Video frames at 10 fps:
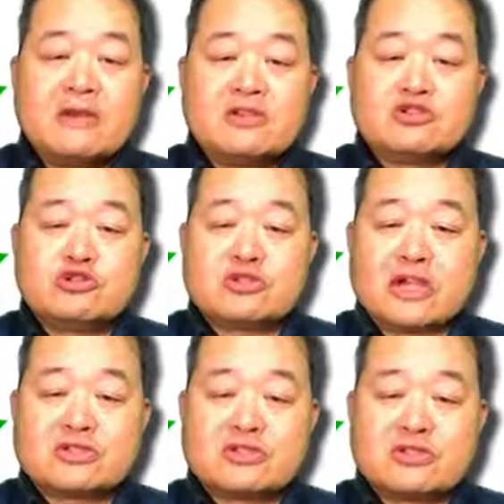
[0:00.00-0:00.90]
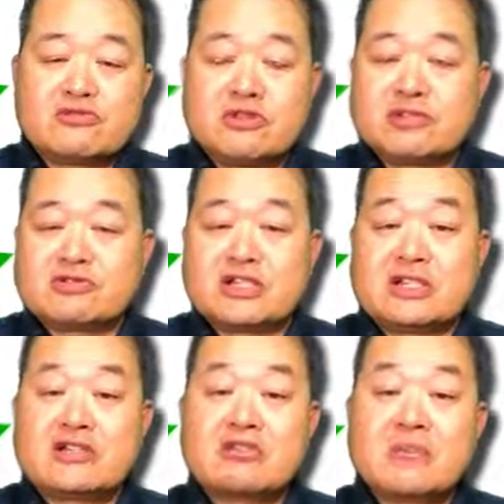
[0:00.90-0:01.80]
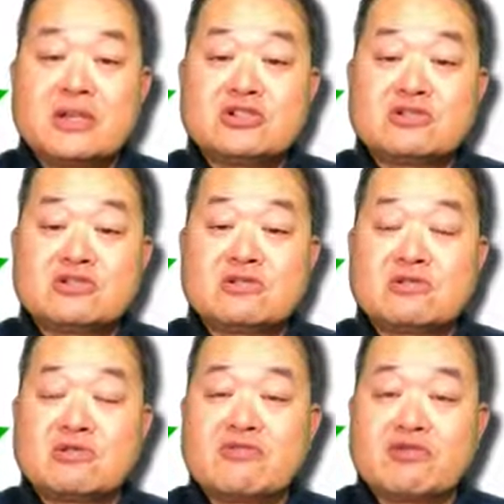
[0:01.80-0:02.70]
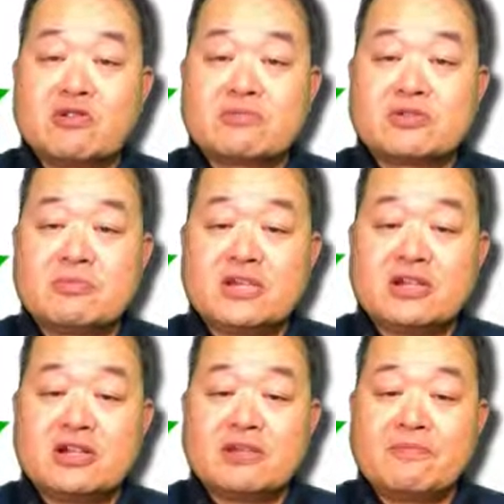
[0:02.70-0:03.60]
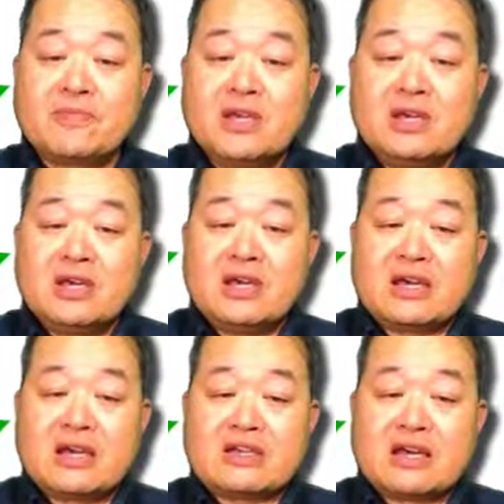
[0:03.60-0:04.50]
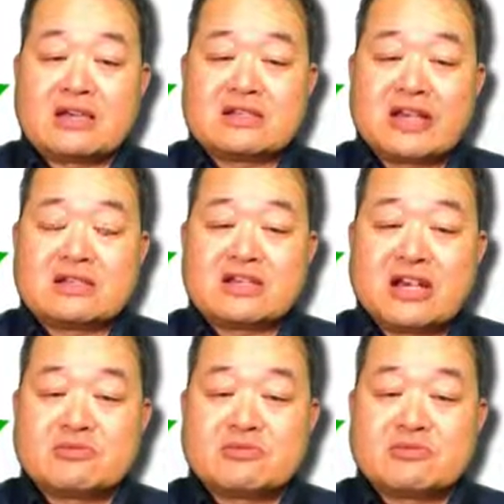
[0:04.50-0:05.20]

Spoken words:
In 2003, there was another major reform to Medicare, and at that time,